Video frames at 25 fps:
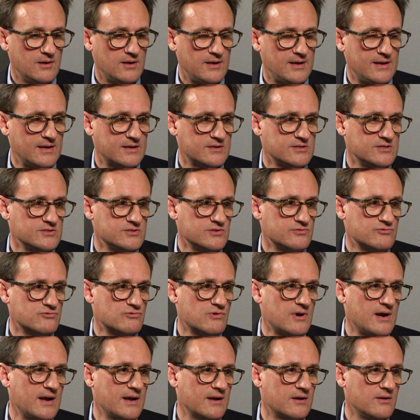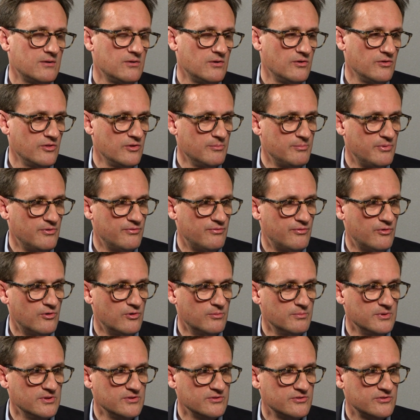act as a drag on the
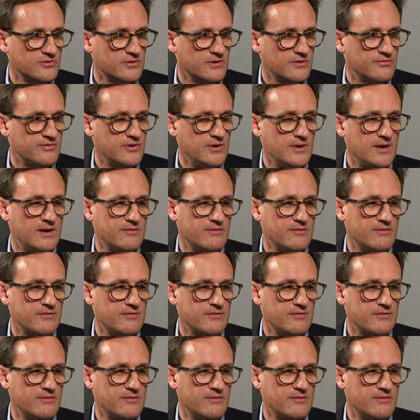performance. If you